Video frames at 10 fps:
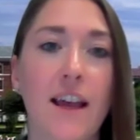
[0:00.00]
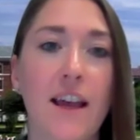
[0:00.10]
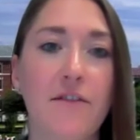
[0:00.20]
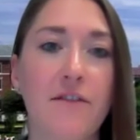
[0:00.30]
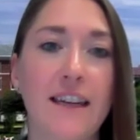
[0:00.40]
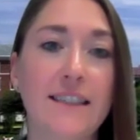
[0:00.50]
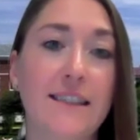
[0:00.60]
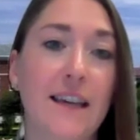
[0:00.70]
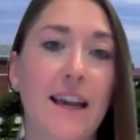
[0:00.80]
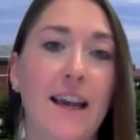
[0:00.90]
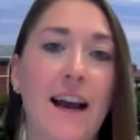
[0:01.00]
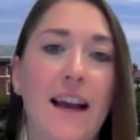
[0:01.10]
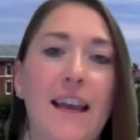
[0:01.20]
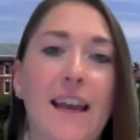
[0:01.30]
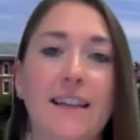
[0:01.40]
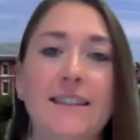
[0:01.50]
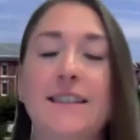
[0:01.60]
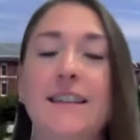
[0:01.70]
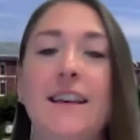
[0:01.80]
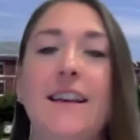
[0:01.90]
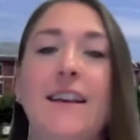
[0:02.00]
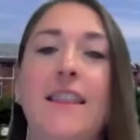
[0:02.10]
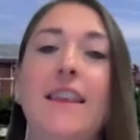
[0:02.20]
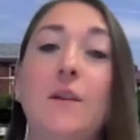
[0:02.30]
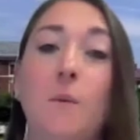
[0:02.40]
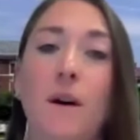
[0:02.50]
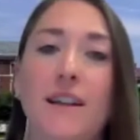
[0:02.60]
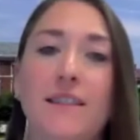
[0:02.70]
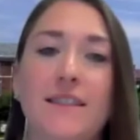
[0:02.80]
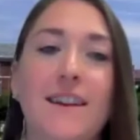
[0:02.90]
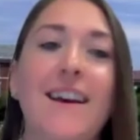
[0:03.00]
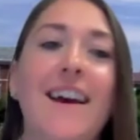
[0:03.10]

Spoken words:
if they say, I can't see, then what?